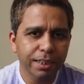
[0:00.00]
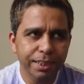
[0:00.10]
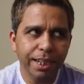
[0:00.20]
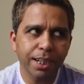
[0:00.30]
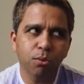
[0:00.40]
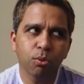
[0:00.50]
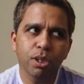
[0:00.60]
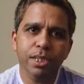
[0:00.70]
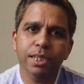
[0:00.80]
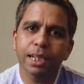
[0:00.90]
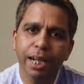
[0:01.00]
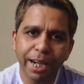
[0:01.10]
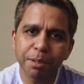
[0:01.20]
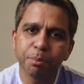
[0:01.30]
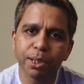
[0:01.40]
That was the
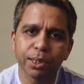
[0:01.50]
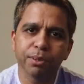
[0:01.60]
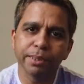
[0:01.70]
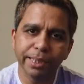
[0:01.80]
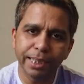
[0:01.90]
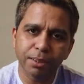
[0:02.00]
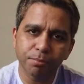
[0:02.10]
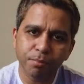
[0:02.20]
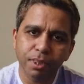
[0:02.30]
high point of the day.